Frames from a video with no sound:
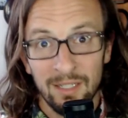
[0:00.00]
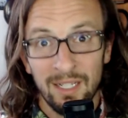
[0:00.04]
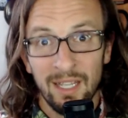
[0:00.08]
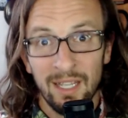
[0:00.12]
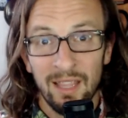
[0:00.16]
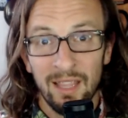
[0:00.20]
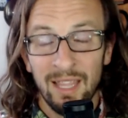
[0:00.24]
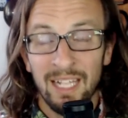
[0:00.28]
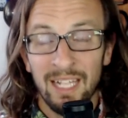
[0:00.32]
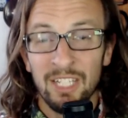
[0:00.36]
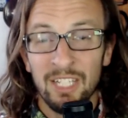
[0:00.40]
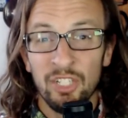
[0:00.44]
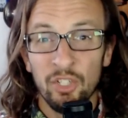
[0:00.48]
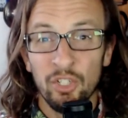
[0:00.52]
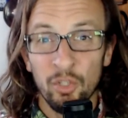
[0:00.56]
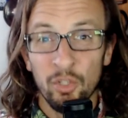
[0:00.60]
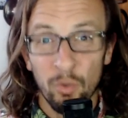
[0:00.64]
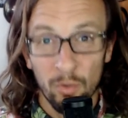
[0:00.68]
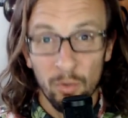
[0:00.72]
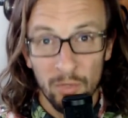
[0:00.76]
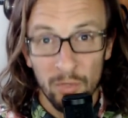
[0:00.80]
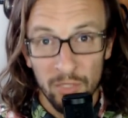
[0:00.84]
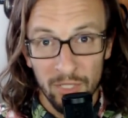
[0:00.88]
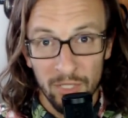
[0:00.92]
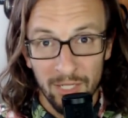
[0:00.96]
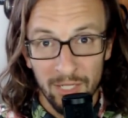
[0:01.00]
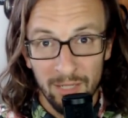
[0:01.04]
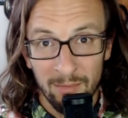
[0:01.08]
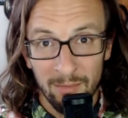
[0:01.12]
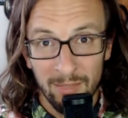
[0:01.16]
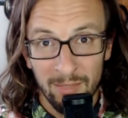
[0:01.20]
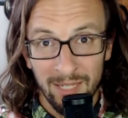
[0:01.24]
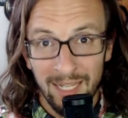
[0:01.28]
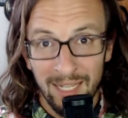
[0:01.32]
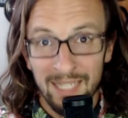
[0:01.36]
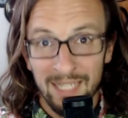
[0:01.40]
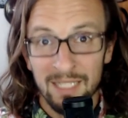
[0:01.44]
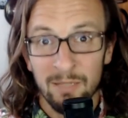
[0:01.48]
That's your job
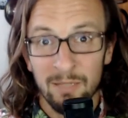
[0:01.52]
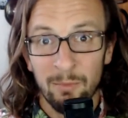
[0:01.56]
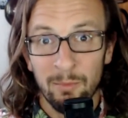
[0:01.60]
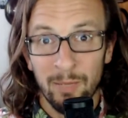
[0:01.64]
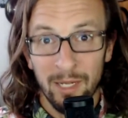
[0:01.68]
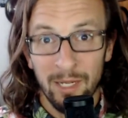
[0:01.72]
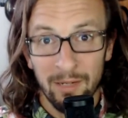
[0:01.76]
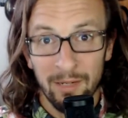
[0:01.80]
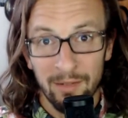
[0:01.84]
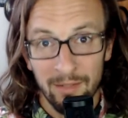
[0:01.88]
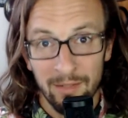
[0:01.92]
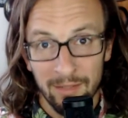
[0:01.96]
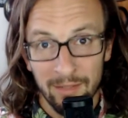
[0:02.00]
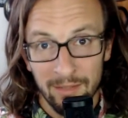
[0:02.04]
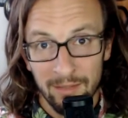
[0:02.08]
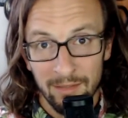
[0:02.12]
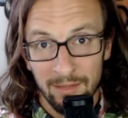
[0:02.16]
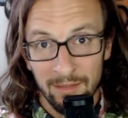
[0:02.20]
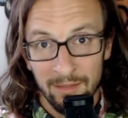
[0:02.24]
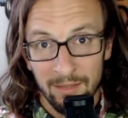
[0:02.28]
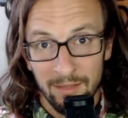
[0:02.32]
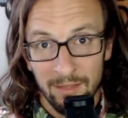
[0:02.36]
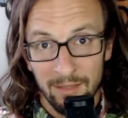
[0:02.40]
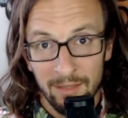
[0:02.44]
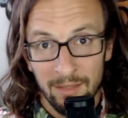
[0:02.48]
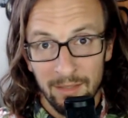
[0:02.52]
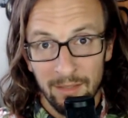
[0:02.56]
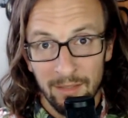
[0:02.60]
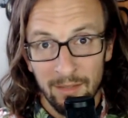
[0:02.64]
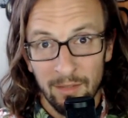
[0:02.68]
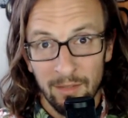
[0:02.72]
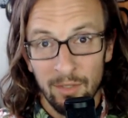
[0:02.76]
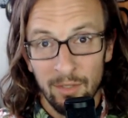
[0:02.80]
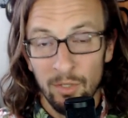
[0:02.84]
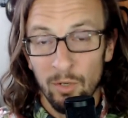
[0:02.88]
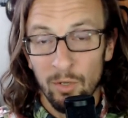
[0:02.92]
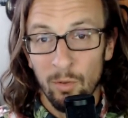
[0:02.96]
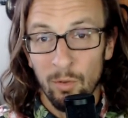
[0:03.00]
as a parent.
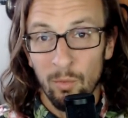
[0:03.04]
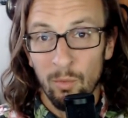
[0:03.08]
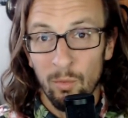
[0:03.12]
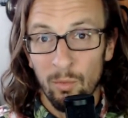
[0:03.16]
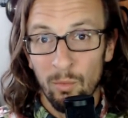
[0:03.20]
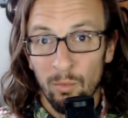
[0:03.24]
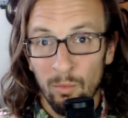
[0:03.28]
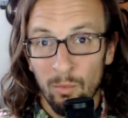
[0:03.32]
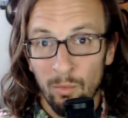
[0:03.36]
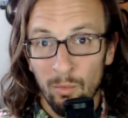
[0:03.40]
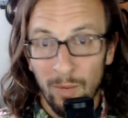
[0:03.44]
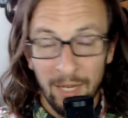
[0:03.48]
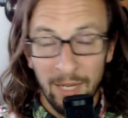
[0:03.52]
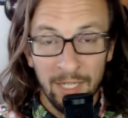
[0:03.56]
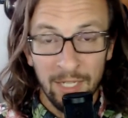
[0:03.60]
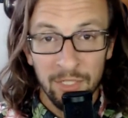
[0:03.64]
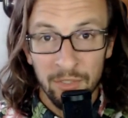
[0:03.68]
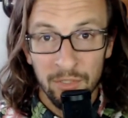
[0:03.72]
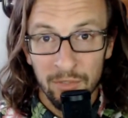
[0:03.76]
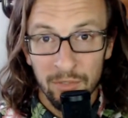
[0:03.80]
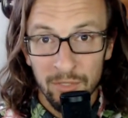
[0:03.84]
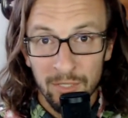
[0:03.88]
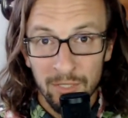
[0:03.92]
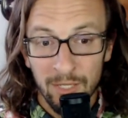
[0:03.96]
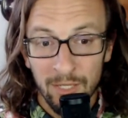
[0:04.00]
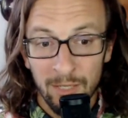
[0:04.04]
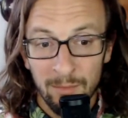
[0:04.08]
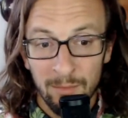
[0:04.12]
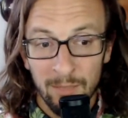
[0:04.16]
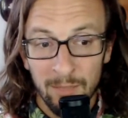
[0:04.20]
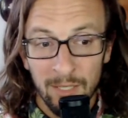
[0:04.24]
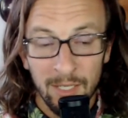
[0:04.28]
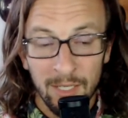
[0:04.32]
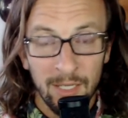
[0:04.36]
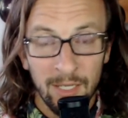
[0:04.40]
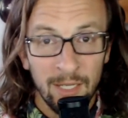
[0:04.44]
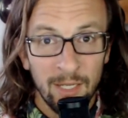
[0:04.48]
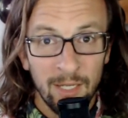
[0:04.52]
You know why it's your job?
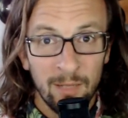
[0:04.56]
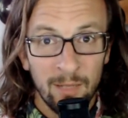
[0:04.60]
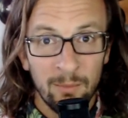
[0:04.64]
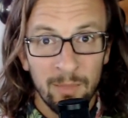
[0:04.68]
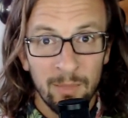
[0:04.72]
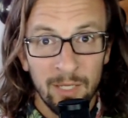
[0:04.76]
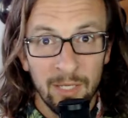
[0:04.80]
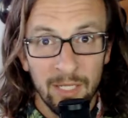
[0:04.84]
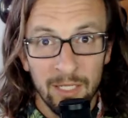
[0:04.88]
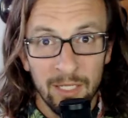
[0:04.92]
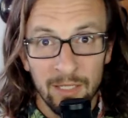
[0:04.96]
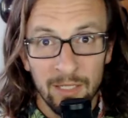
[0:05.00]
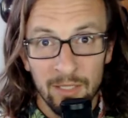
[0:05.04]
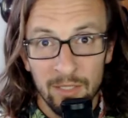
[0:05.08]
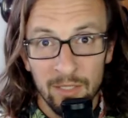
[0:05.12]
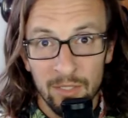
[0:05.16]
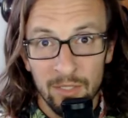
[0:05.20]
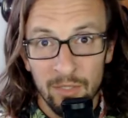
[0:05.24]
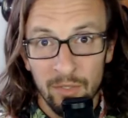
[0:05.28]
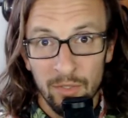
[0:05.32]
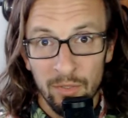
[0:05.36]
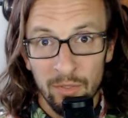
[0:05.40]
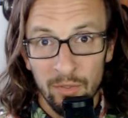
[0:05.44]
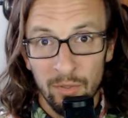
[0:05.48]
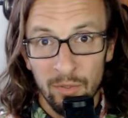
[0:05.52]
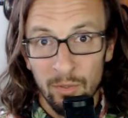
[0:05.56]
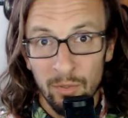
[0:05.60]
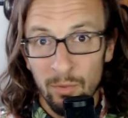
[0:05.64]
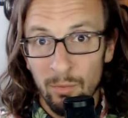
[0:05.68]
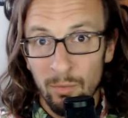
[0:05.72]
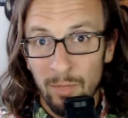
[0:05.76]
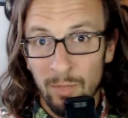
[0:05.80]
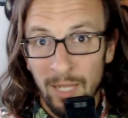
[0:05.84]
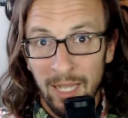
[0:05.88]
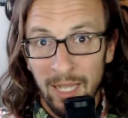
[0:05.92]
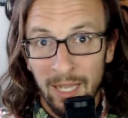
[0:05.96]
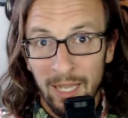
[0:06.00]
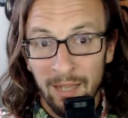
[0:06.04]
Because you
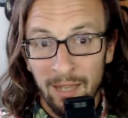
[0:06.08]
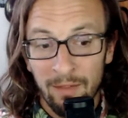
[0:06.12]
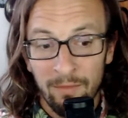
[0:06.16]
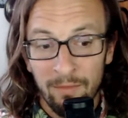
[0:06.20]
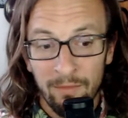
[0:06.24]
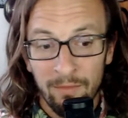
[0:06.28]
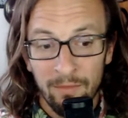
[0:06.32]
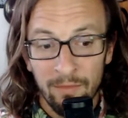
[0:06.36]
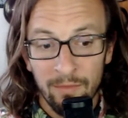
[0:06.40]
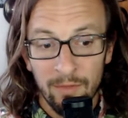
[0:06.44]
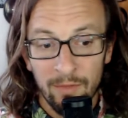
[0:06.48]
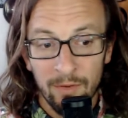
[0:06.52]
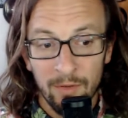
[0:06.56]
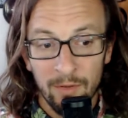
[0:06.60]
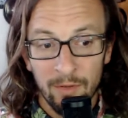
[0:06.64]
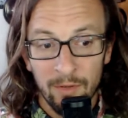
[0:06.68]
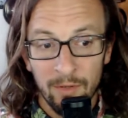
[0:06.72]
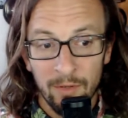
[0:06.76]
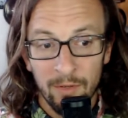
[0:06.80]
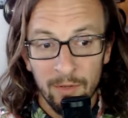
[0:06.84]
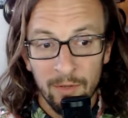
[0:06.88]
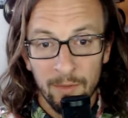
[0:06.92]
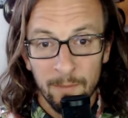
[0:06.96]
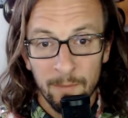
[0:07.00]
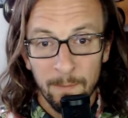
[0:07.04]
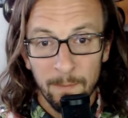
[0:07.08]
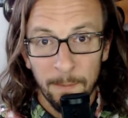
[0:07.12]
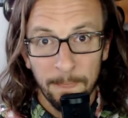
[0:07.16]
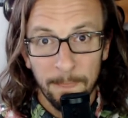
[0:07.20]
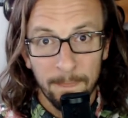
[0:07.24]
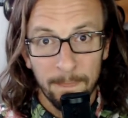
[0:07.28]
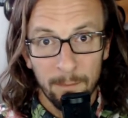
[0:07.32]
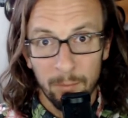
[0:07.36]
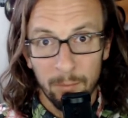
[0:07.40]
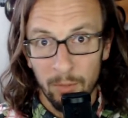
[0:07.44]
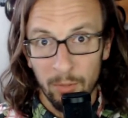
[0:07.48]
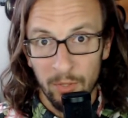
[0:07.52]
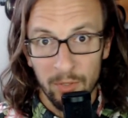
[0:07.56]
have
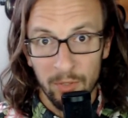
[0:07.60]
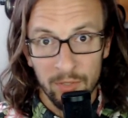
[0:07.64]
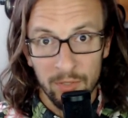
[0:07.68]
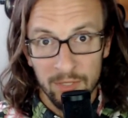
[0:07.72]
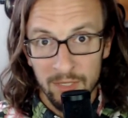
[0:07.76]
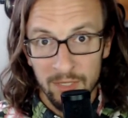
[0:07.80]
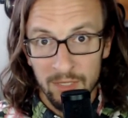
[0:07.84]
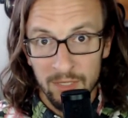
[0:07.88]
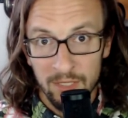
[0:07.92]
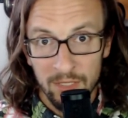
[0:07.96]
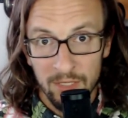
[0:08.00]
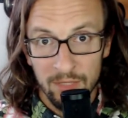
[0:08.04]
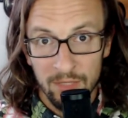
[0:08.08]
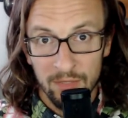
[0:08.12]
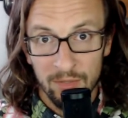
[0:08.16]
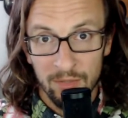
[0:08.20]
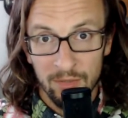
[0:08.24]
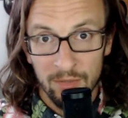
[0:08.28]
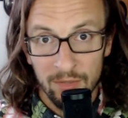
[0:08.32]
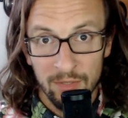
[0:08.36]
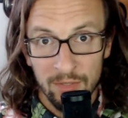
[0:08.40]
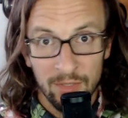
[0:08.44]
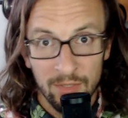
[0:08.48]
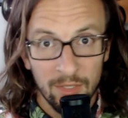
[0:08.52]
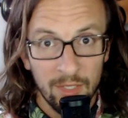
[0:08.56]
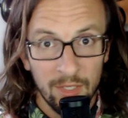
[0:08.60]
brothers and sisters,